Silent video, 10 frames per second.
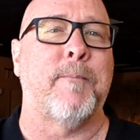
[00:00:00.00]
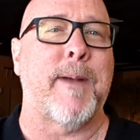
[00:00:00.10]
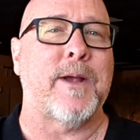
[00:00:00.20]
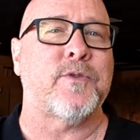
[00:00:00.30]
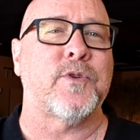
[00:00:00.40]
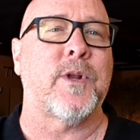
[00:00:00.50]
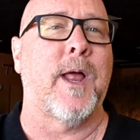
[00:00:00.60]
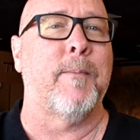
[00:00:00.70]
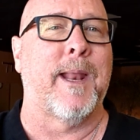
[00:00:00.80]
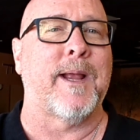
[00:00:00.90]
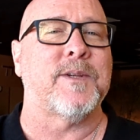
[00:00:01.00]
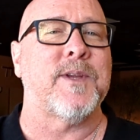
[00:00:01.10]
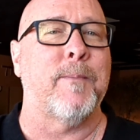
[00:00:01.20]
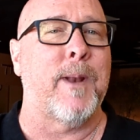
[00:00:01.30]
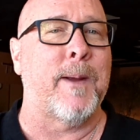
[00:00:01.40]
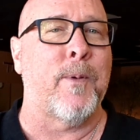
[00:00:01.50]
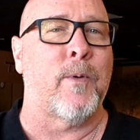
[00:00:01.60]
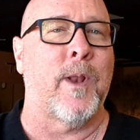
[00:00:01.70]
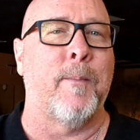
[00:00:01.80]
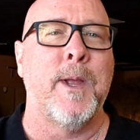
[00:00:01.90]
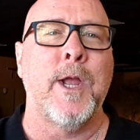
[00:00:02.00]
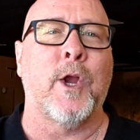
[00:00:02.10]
Masters Club, Legacy, and Black Belt Club.